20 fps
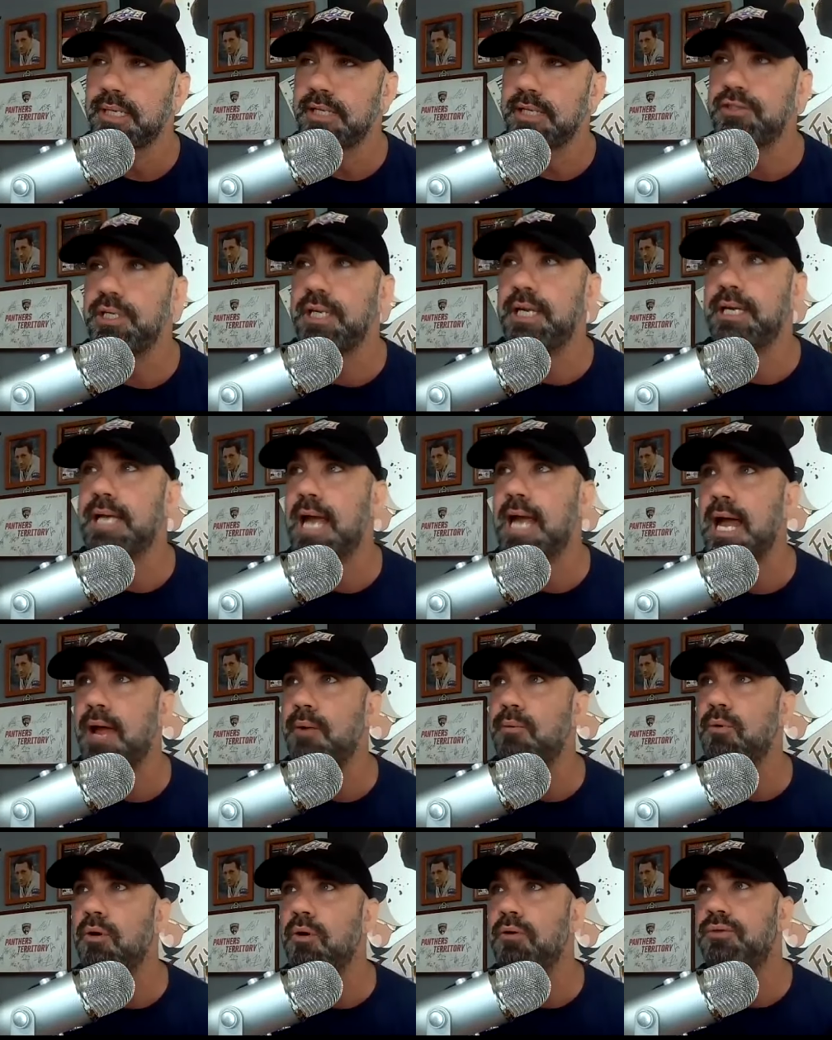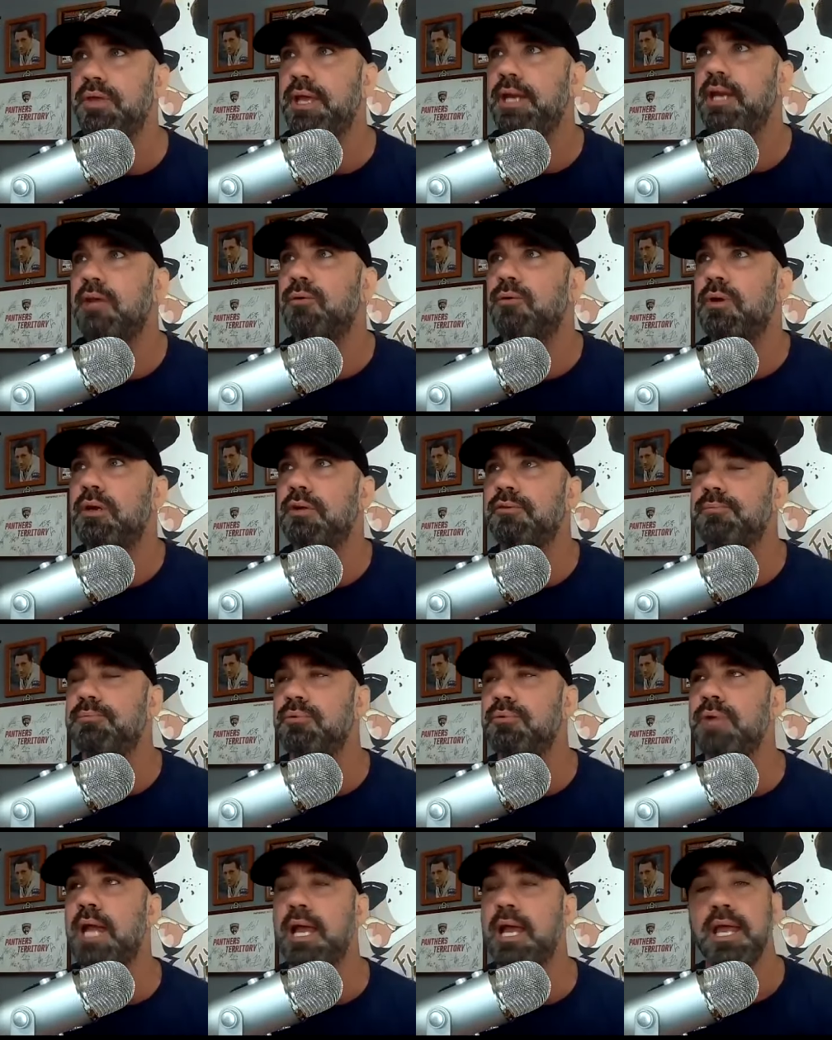Is he a guy worth getting rid of?
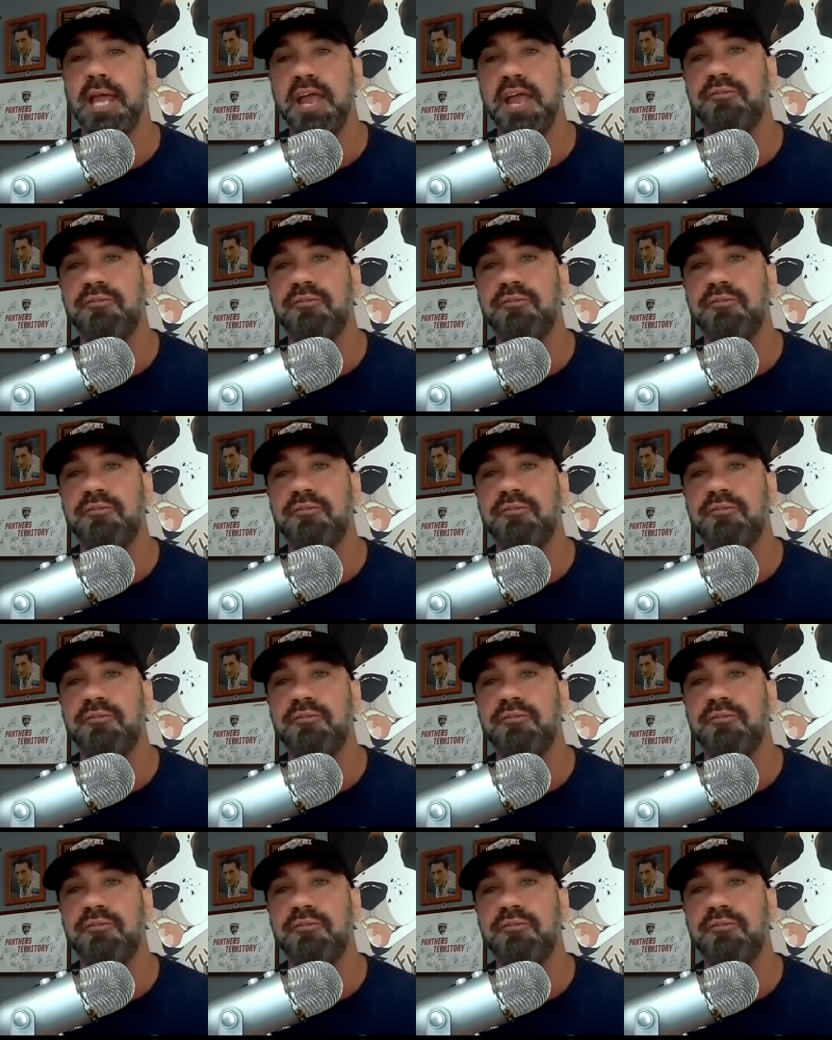Brunette?